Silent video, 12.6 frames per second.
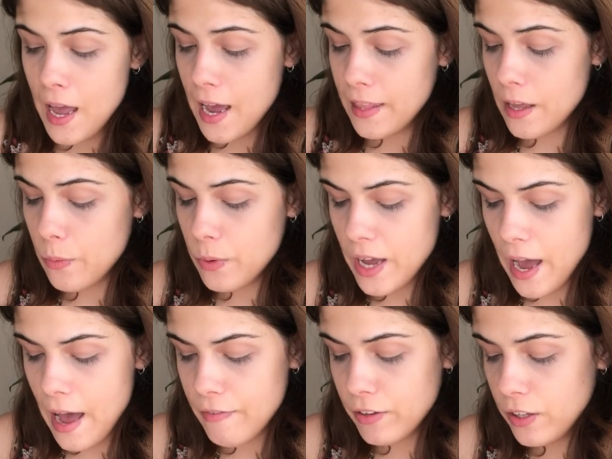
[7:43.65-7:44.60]
And then we
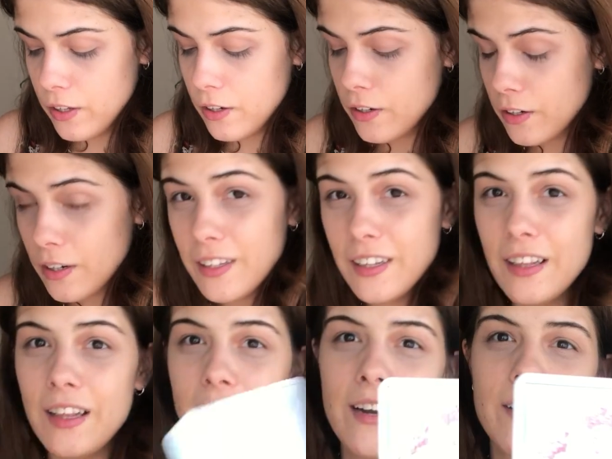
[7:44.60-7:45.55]
have here
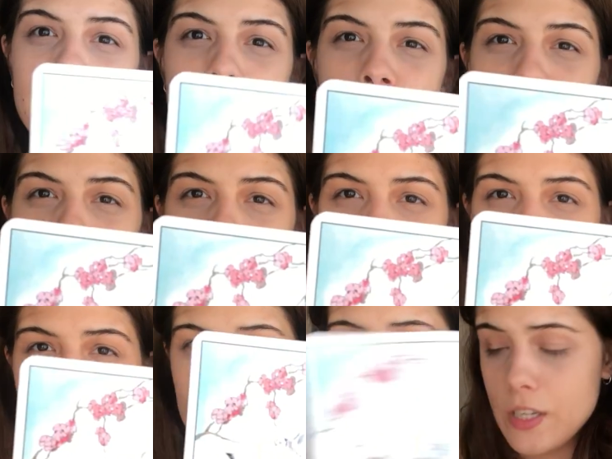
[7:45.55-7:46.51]
letter, so
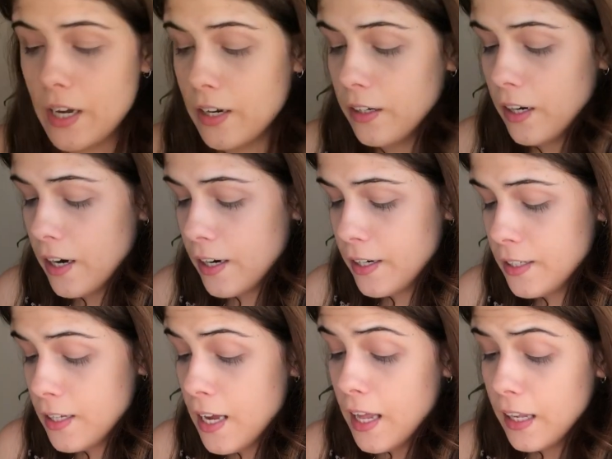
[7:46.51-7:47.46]
that's your second
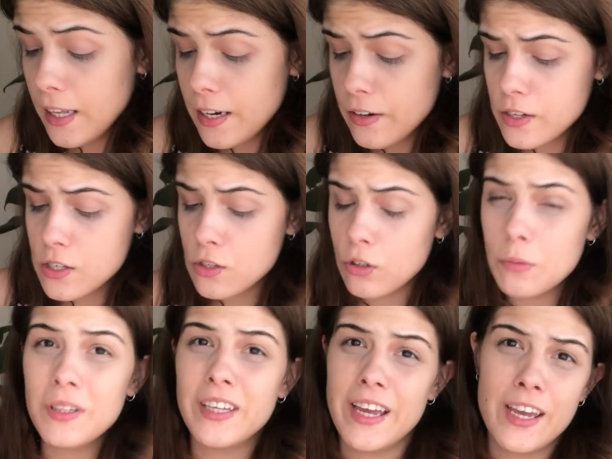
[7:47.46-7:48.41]
card. Letter is
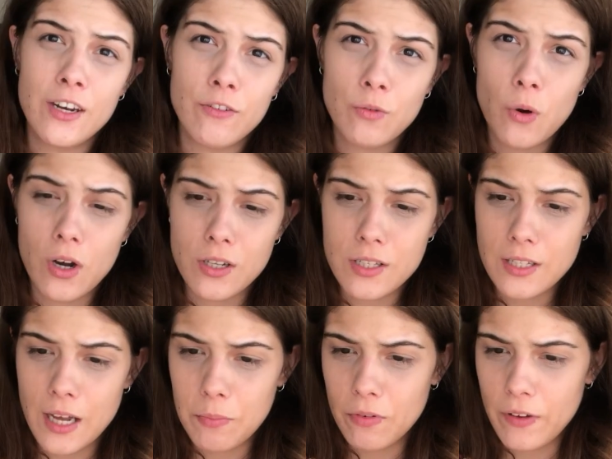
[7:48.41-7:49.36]
normally Eight of Wands
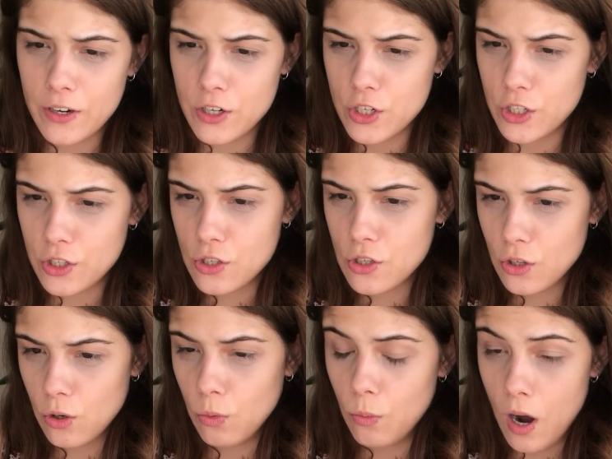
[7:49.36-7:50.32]
type of energy.
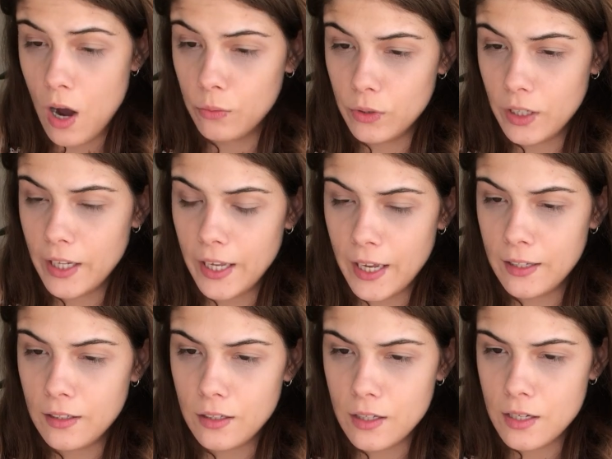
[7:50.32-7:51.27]
So, wow, the
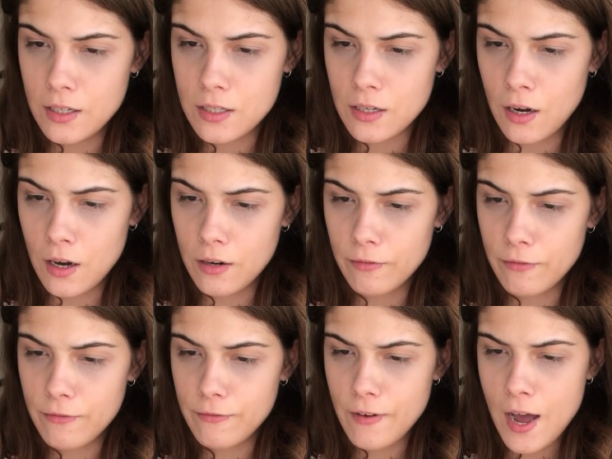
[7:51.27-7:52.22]
candle is on
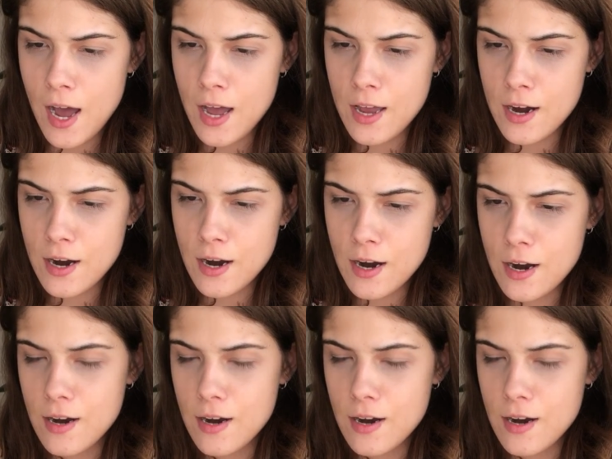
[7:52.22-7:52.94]
fire.